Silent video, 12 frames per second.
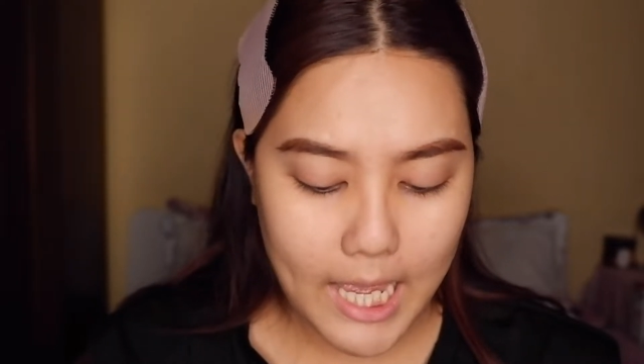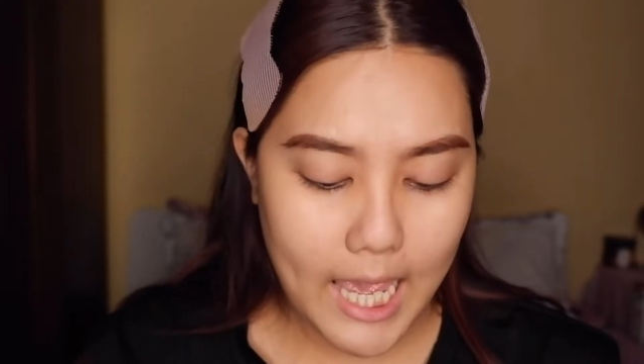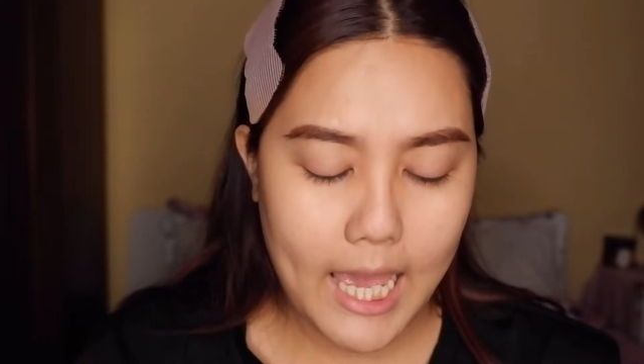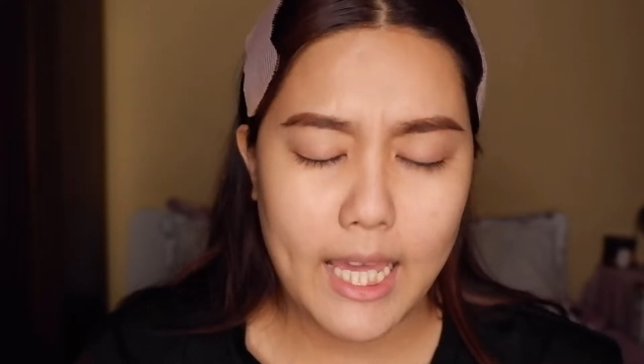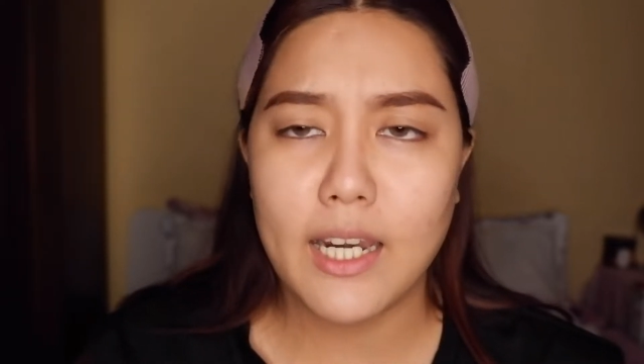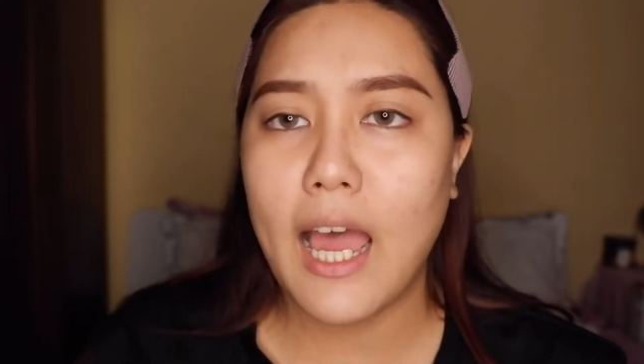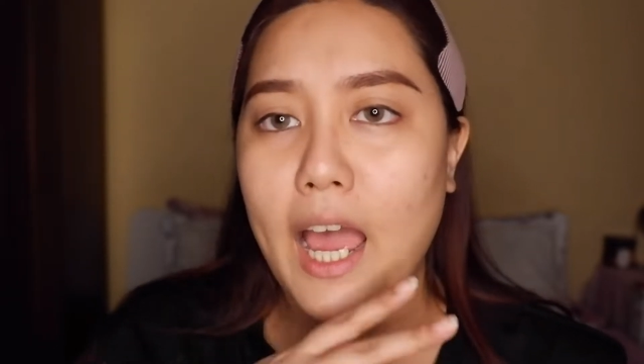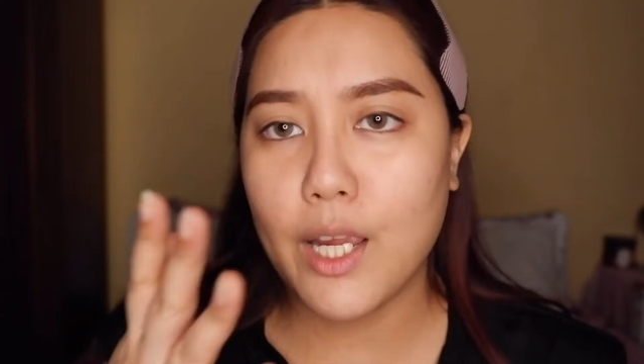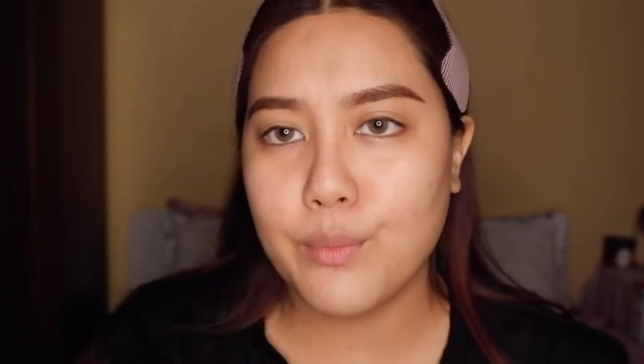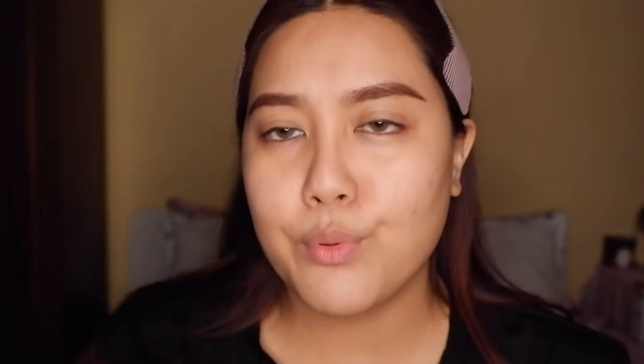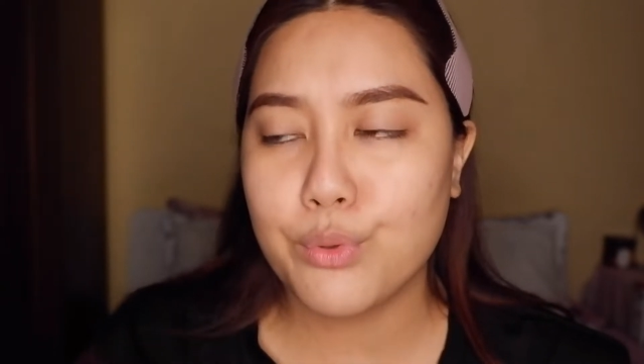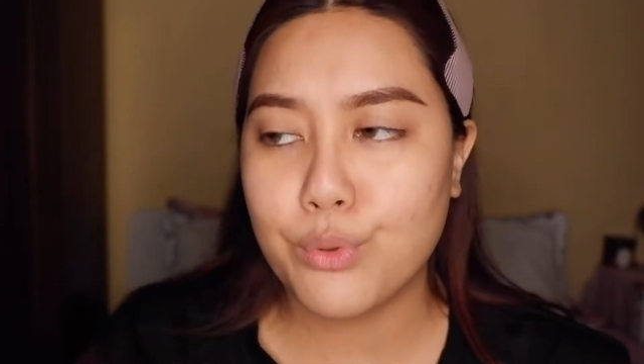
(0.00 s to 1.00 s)
an
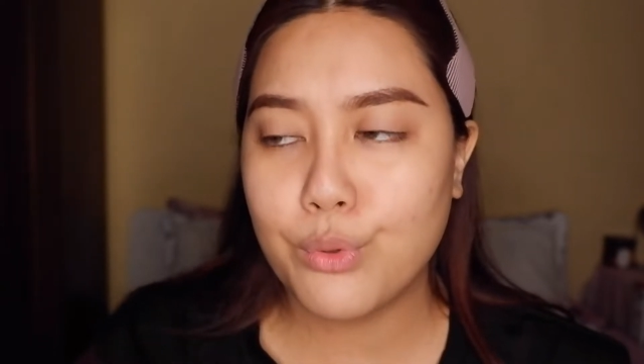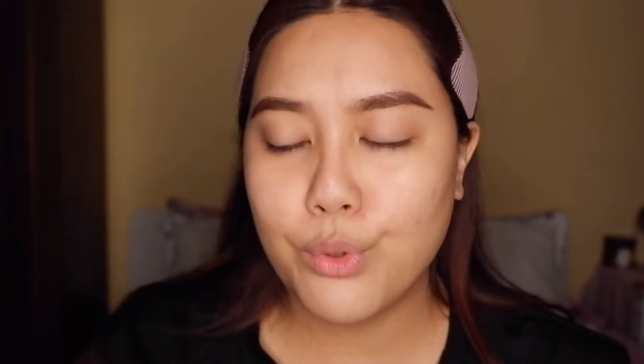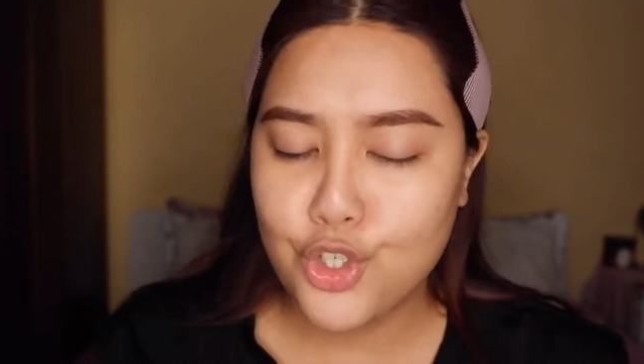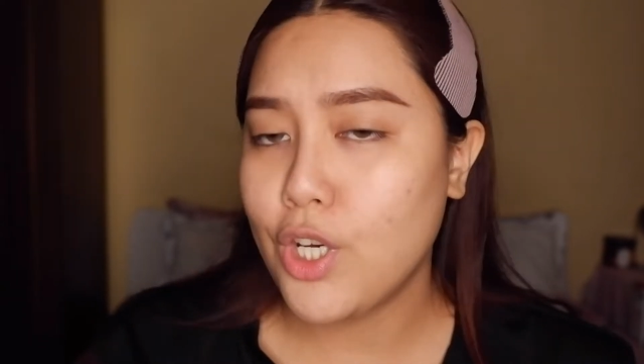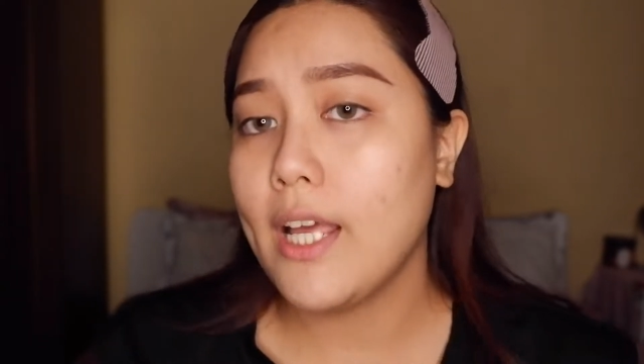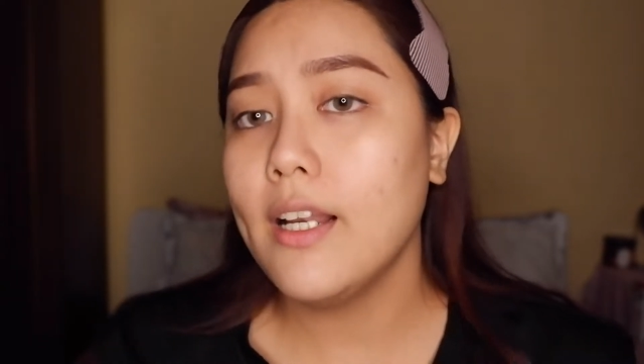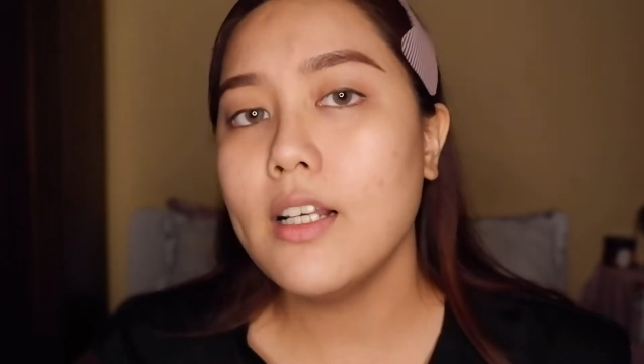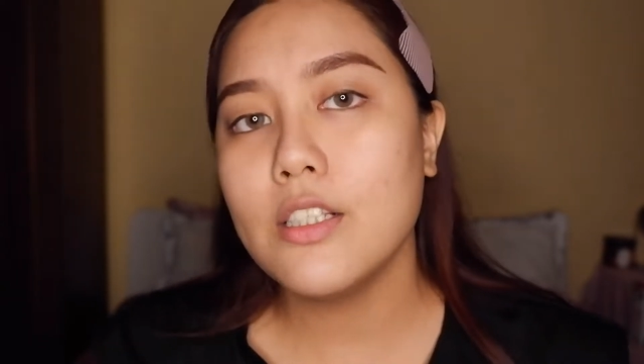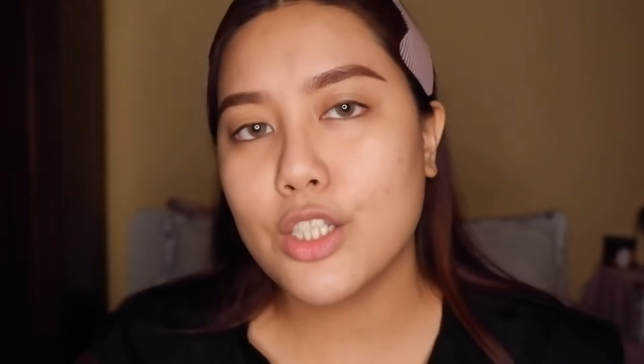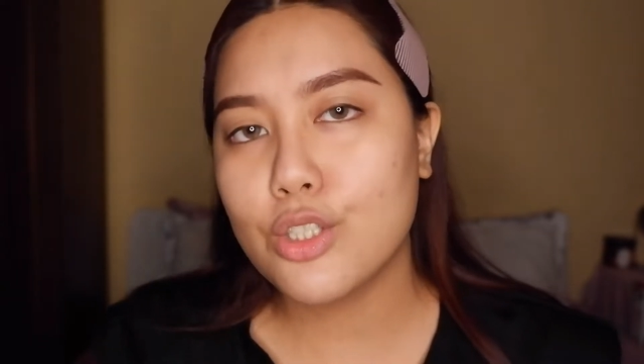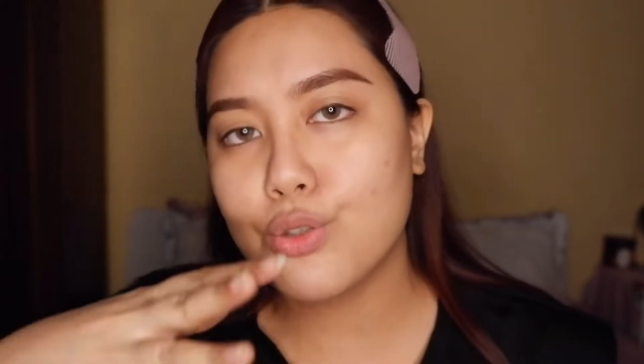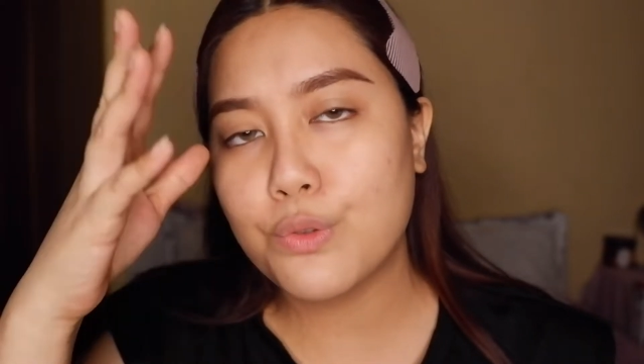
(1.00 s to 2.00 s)
eyebrow gel
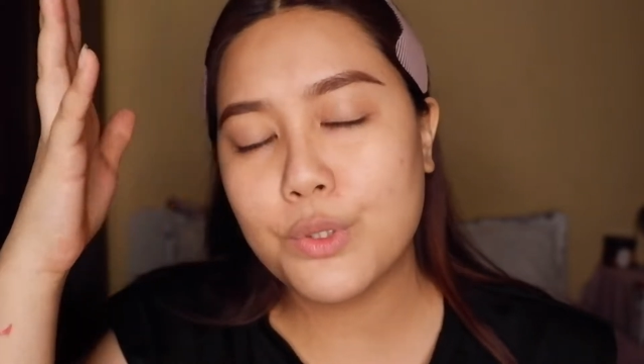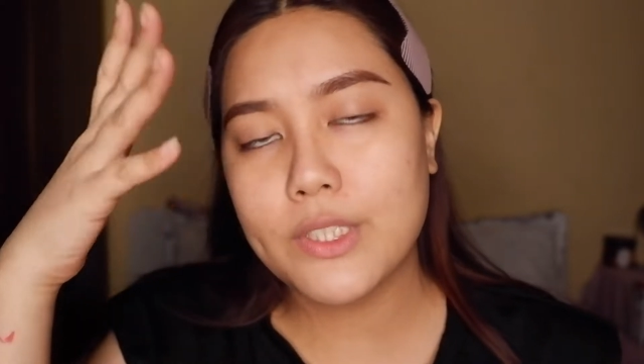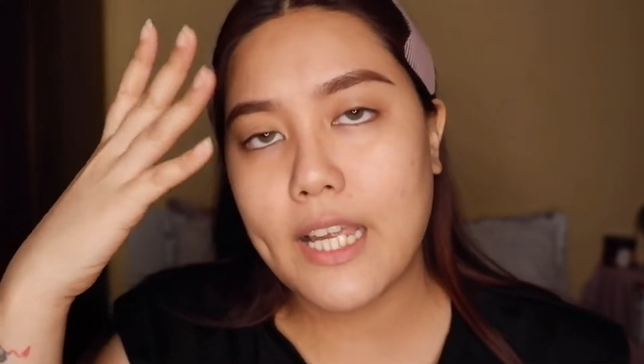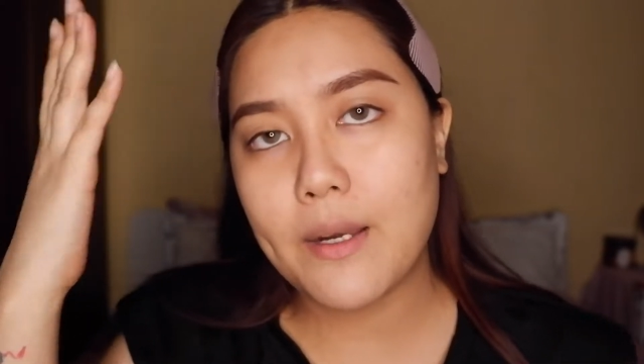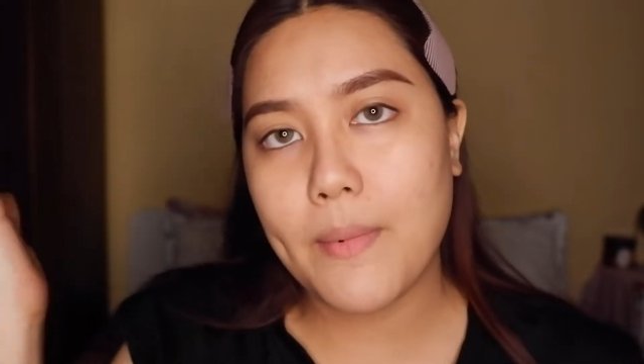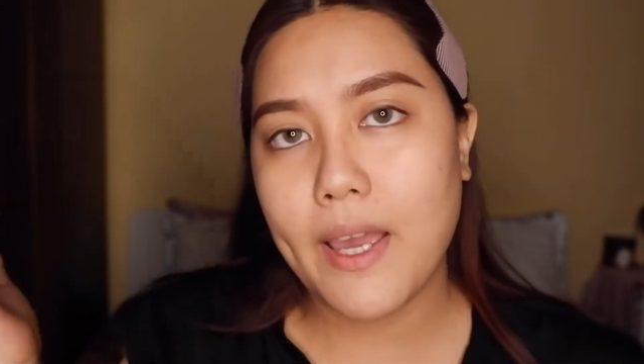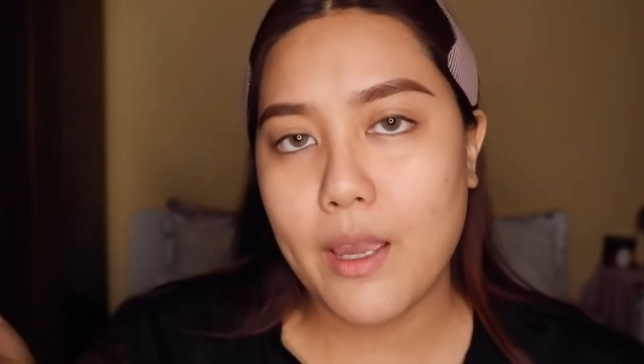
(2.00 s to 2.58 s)
just to set my